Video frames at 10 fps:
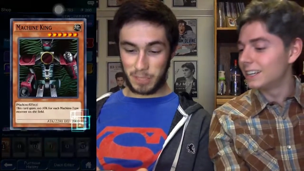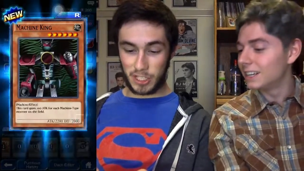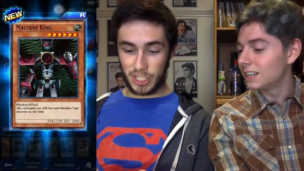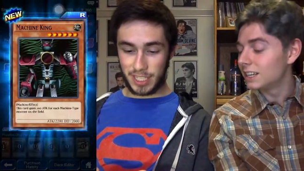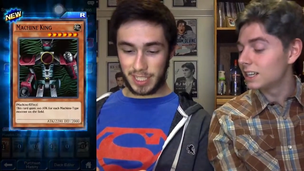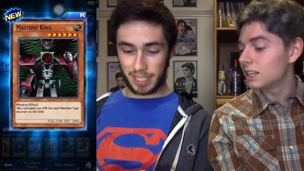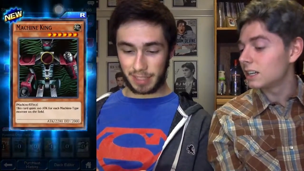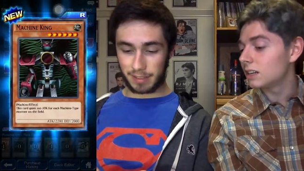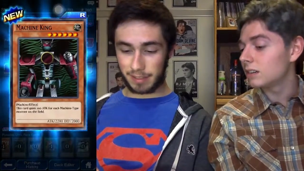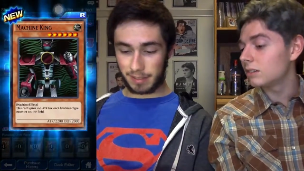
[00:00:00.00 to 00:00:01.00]
Speaker 1: Machine King.
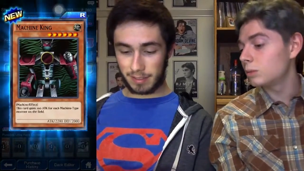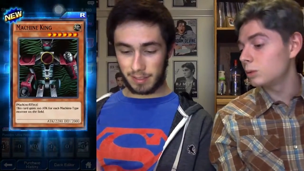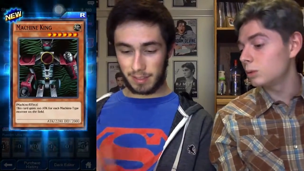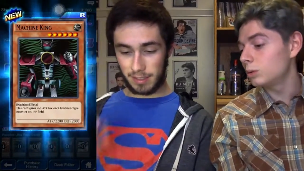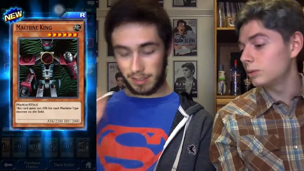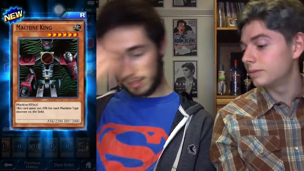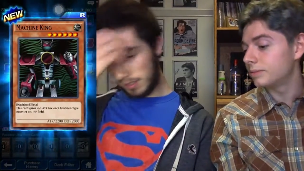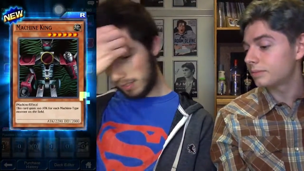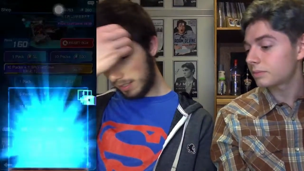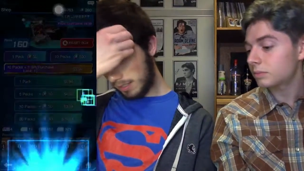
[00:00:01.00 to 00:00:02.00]
Ooh.
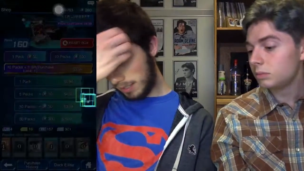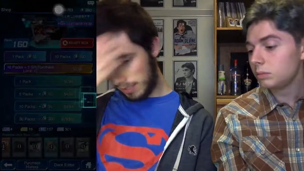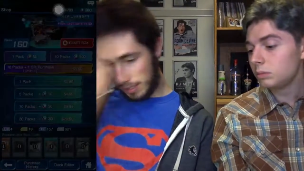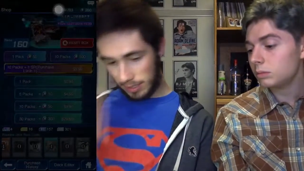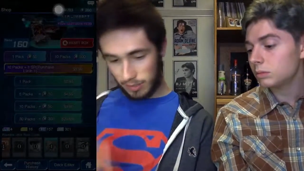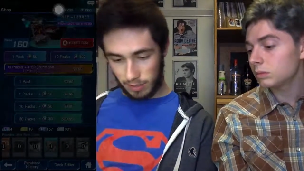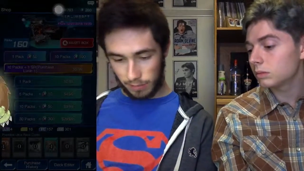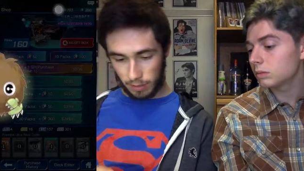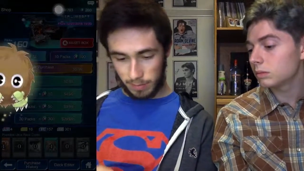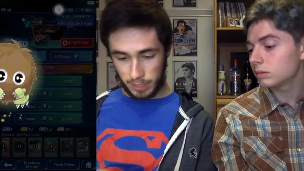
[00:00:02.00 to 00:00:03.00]
Strong
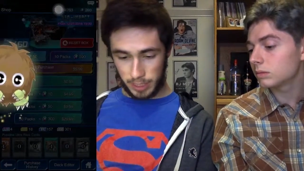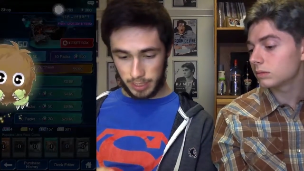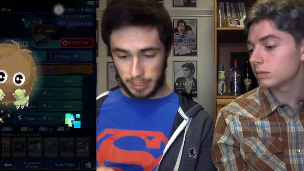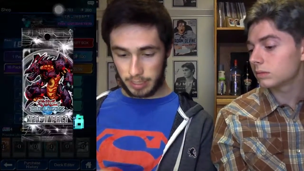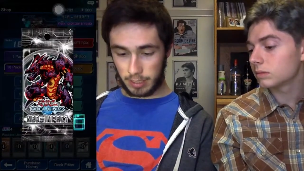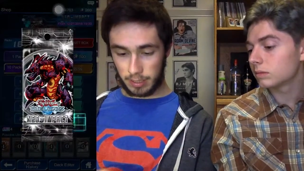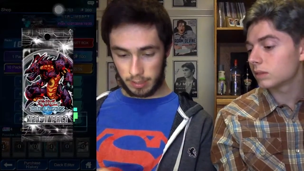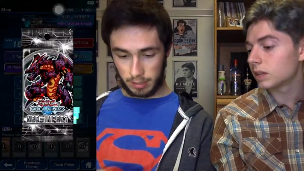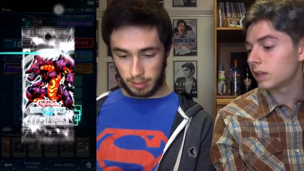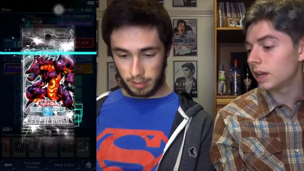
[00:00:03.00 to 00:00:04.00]
for a machine deck.
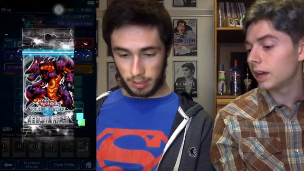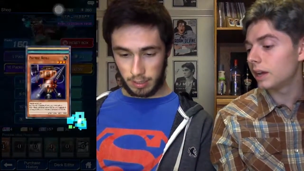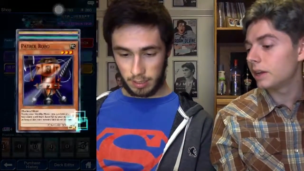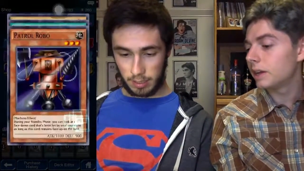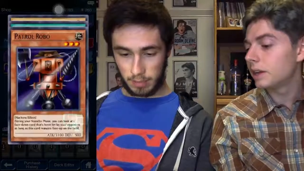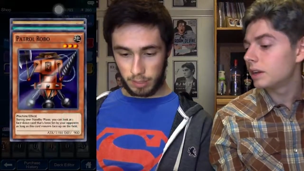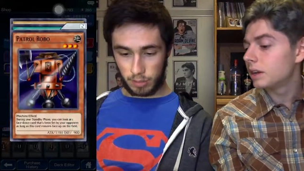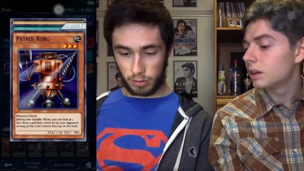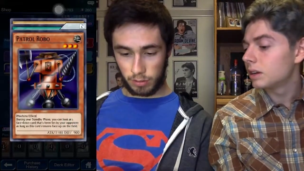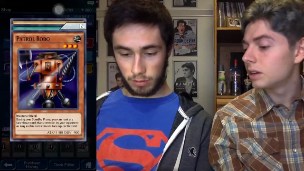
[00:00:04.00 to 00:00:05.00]
Yeah.
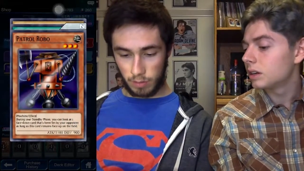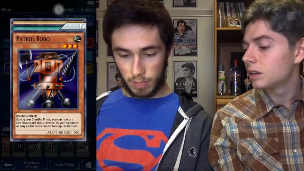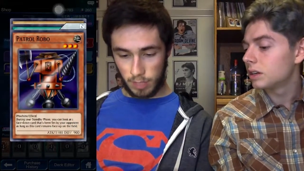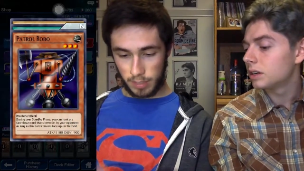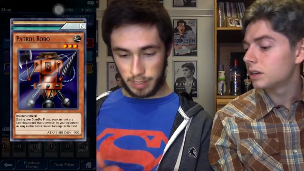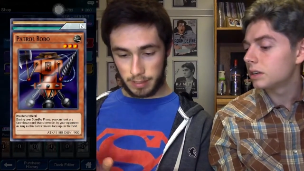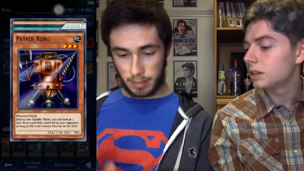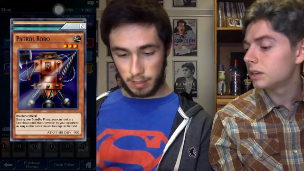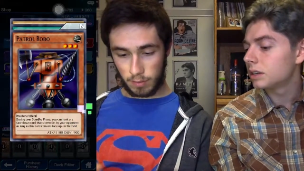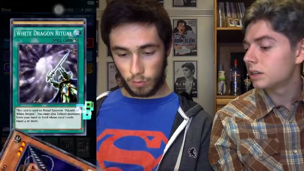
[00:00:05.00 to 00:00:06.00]
Patrol Robo again.
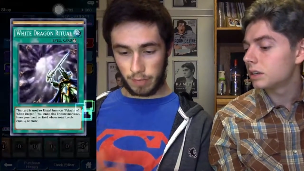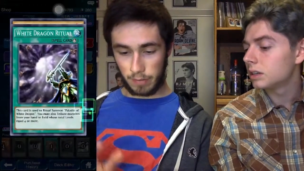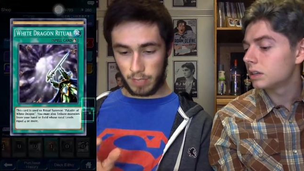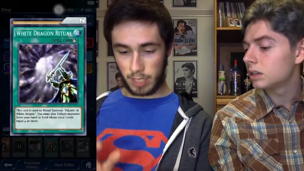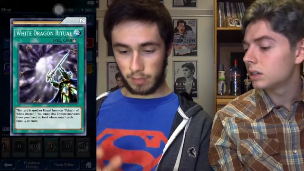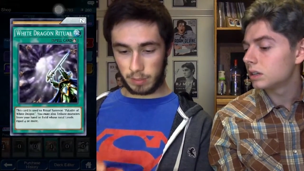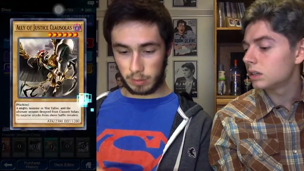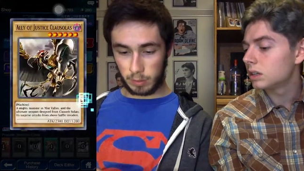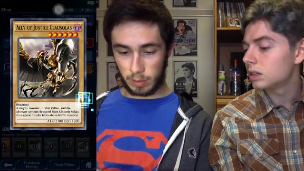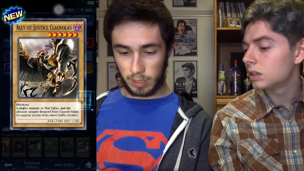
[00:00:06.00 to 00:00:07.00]
White Dragon
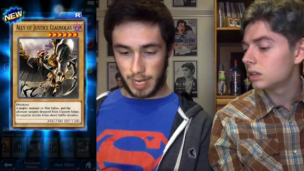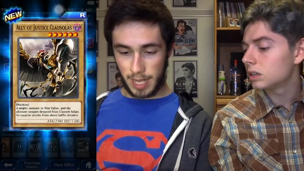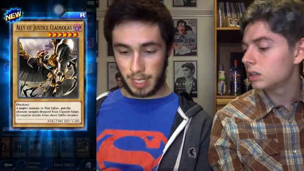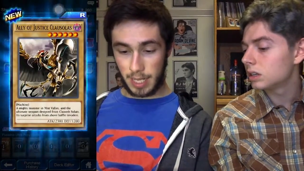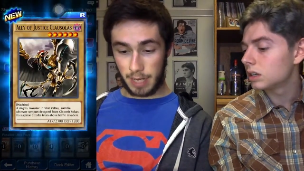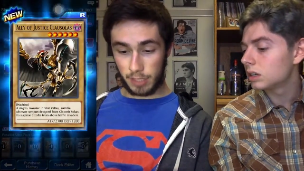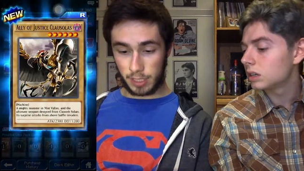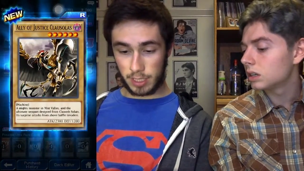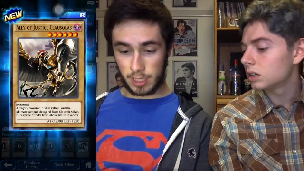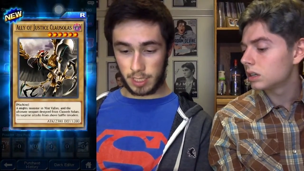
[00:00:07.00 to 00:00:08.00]
Ritual, Ally of
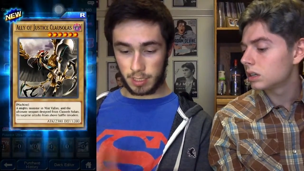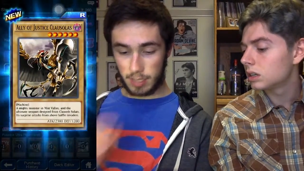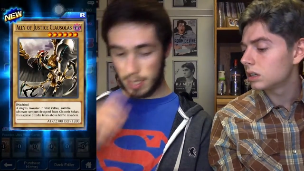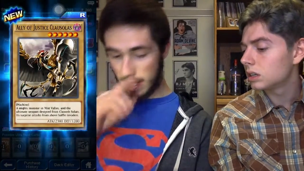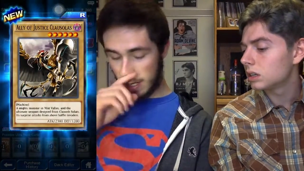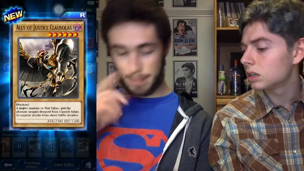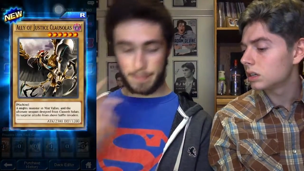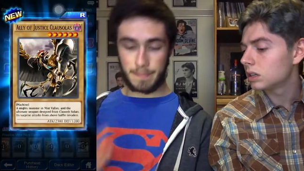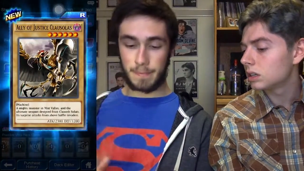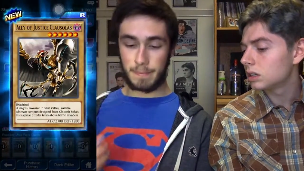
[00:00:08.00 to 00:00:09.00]
Justice.
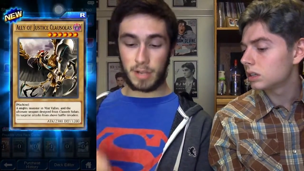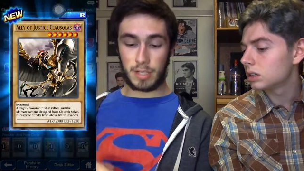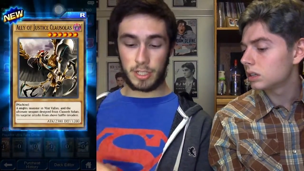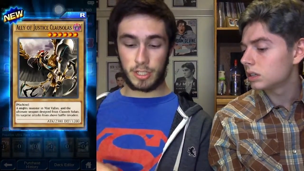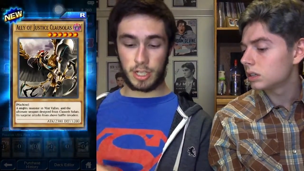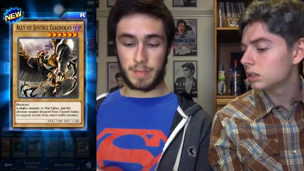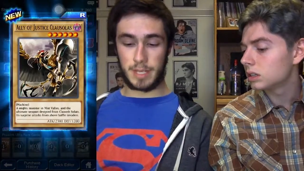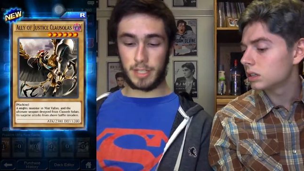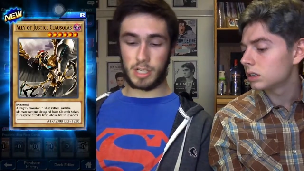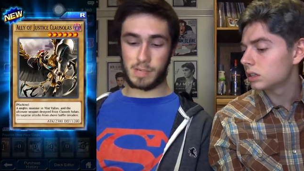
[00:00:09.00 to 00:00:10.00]
Better than Judge
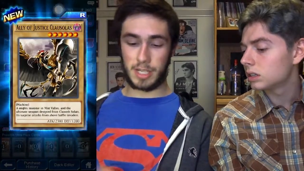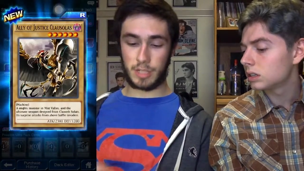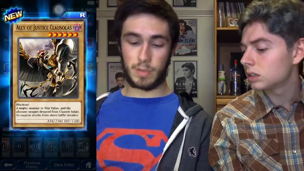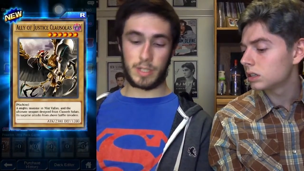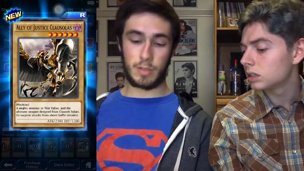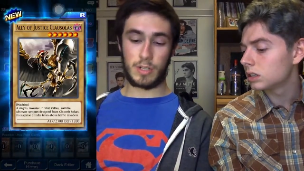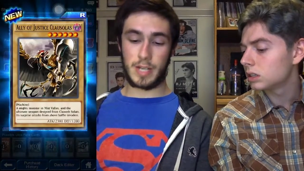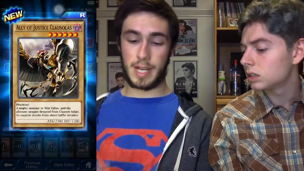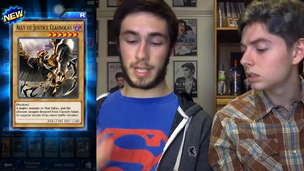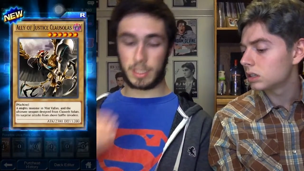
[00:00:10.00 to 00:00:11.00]
Man is 2200
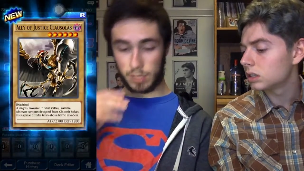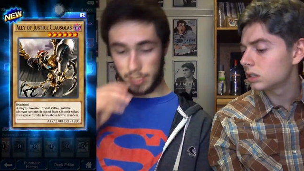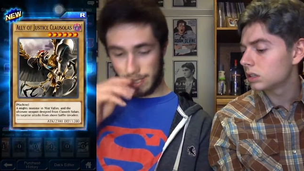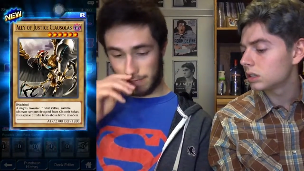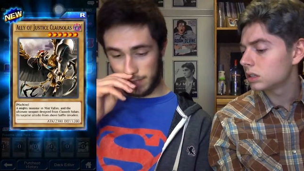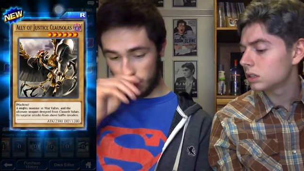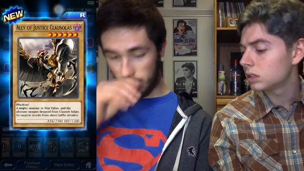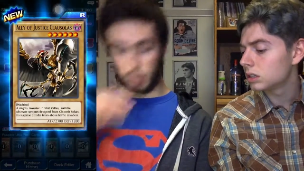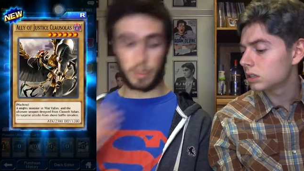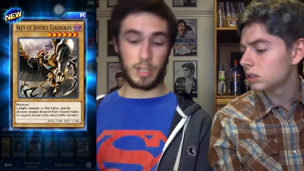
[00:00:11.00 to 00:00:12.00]
attack. It's one sacrifice,
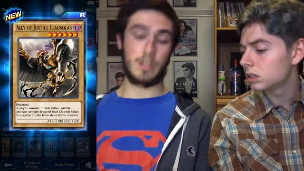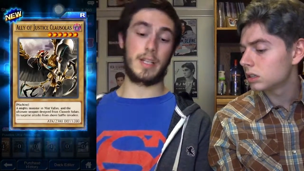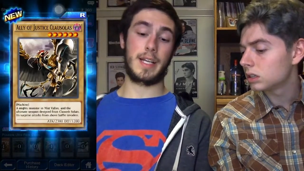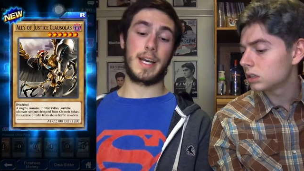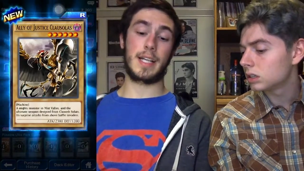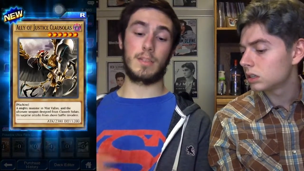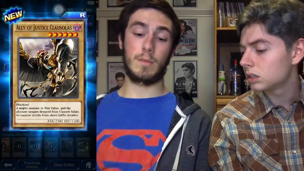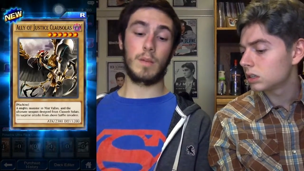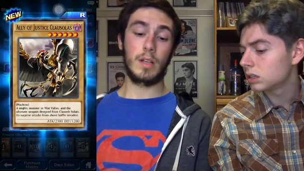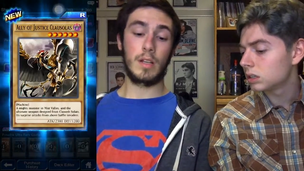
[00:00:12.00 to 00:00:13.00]
2300 attack. So
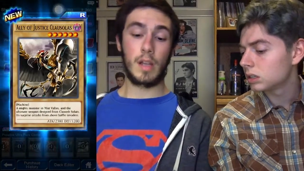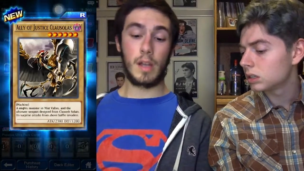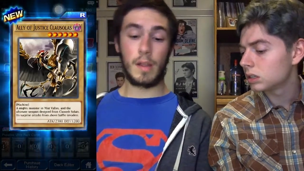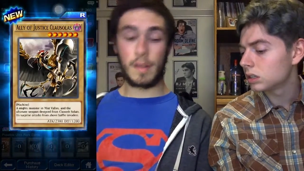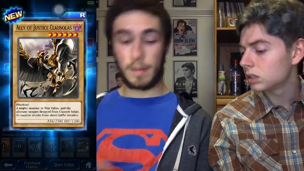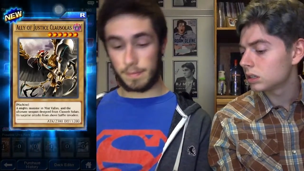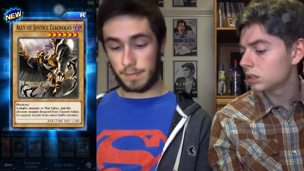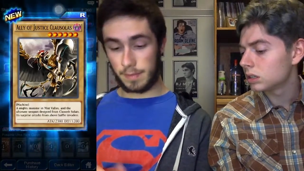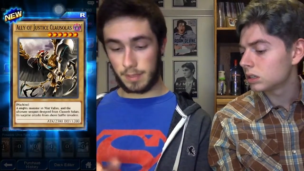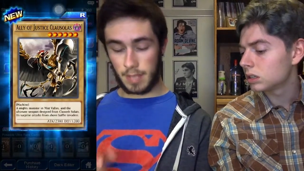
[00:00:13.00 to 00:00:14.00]

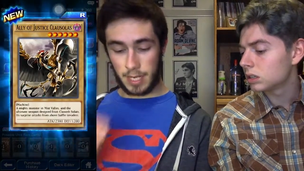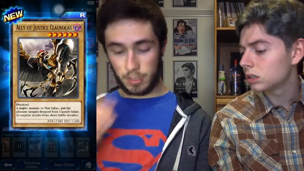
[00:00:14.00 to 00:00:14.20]
I